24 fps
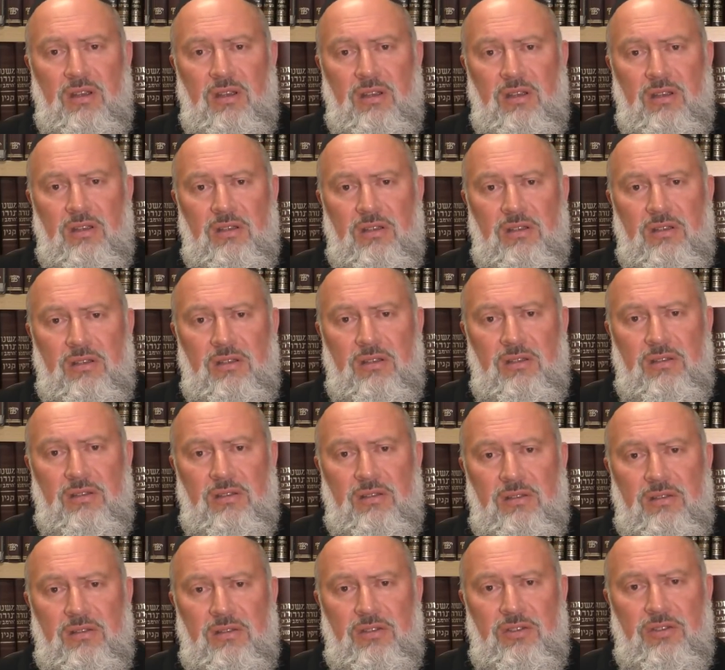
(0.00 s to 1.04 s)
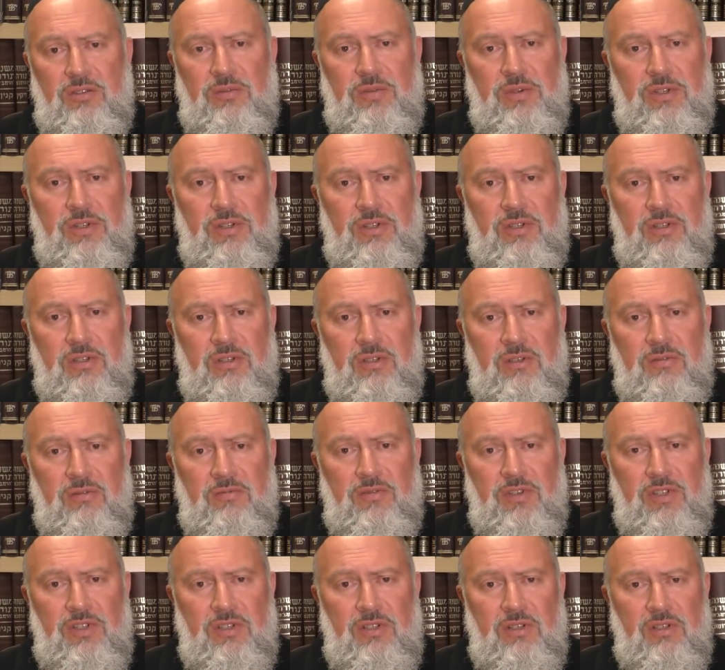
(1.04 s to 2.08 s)
the Jewish
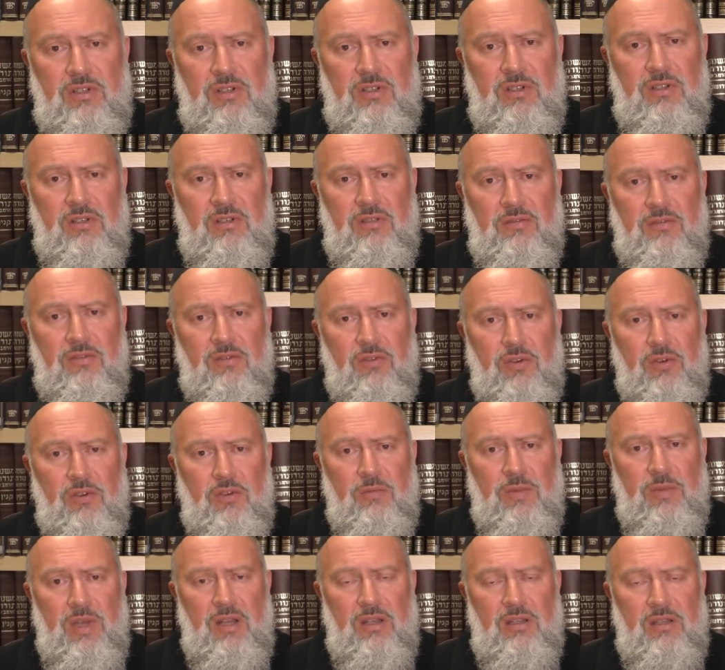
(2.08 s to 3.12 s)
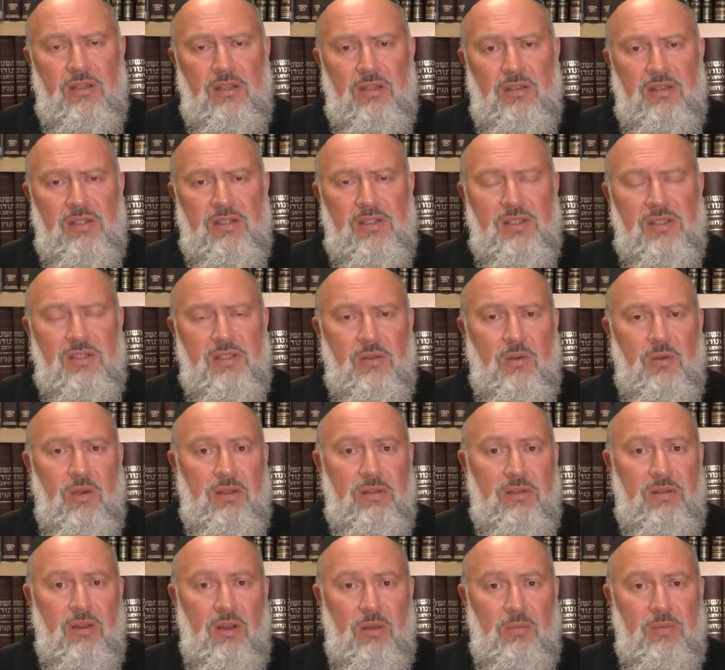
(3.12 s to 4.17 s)
vision for humanity. This is
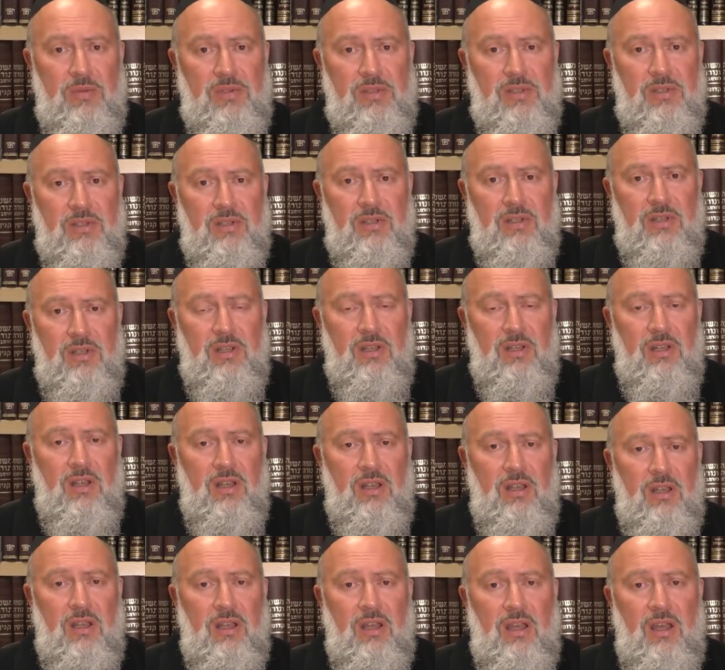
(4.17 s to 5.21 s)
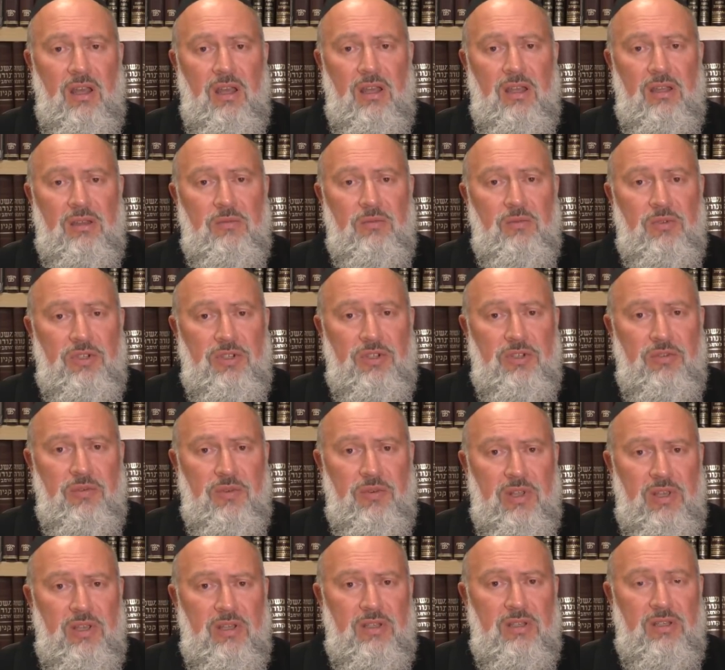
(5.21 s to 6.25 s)
quite the opposite. I would
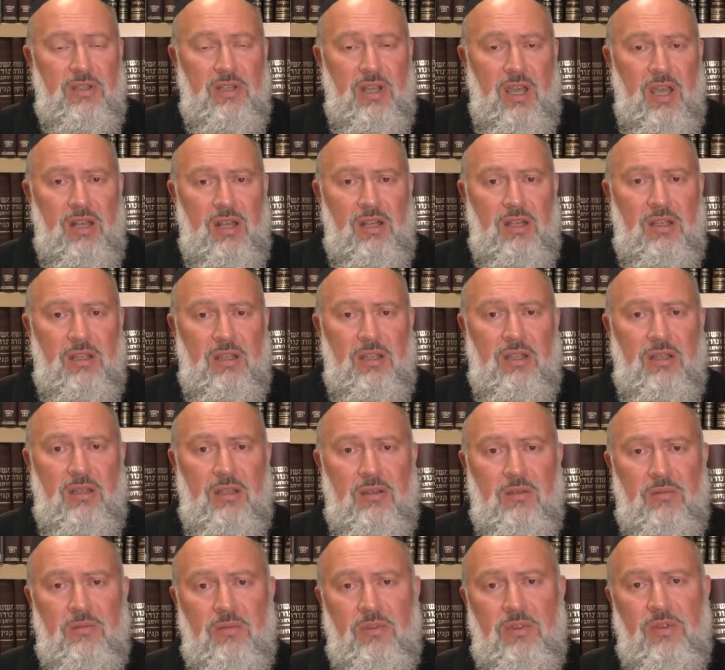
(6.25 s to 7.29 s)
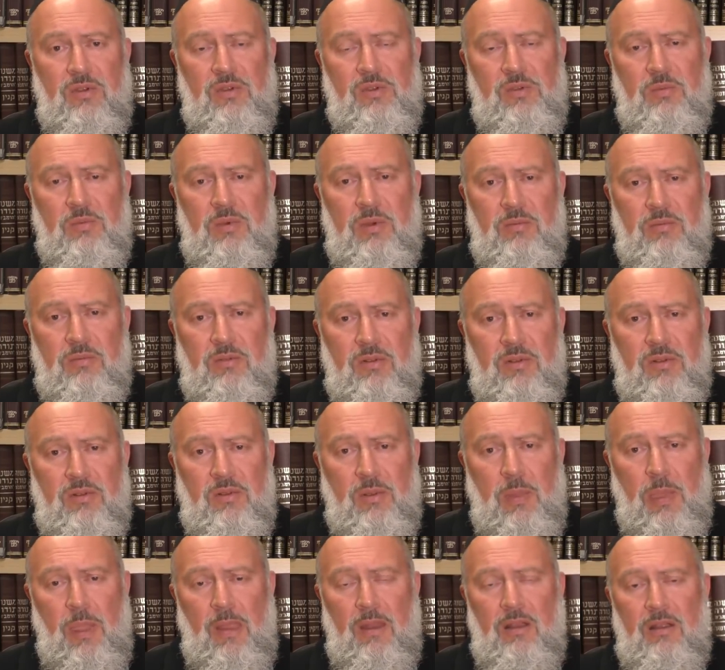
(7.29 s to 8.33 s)
agree entirely with those people
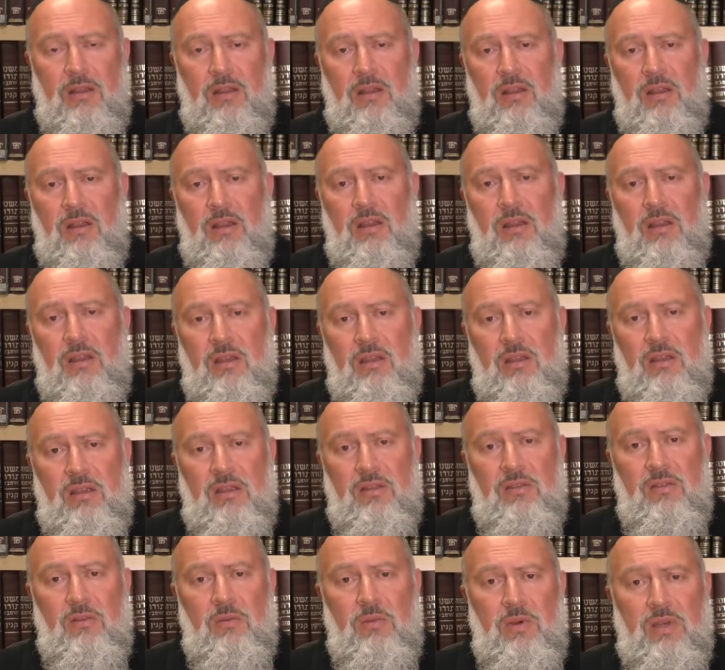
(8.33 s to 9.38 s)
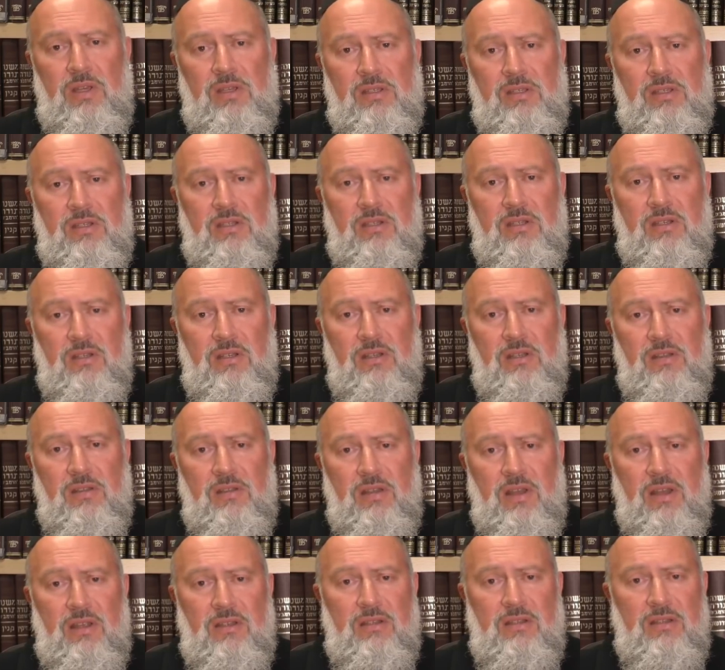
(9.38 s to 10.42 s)
in the West
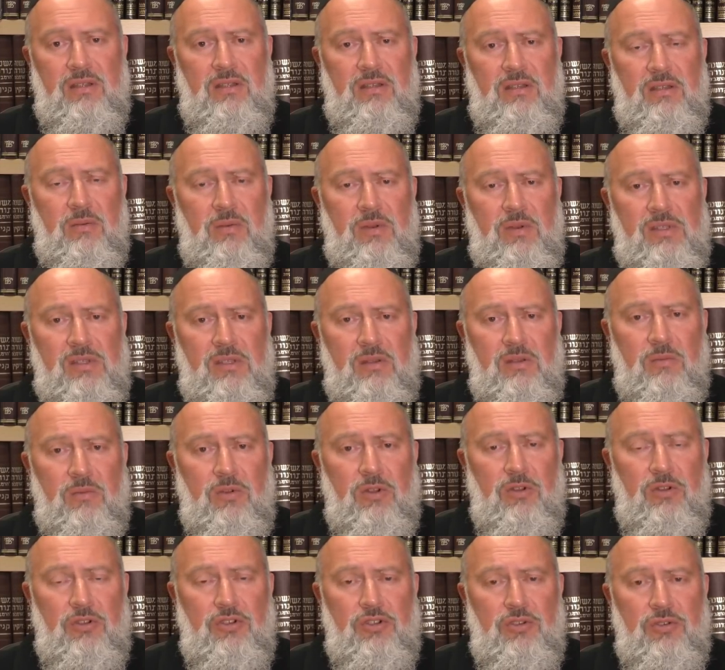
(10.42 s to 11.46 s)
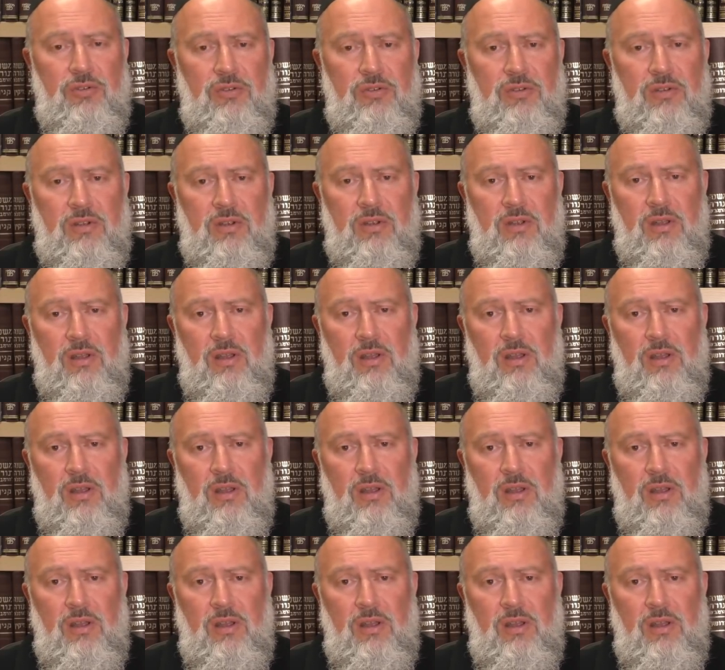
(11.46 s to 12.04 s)
that the Western world should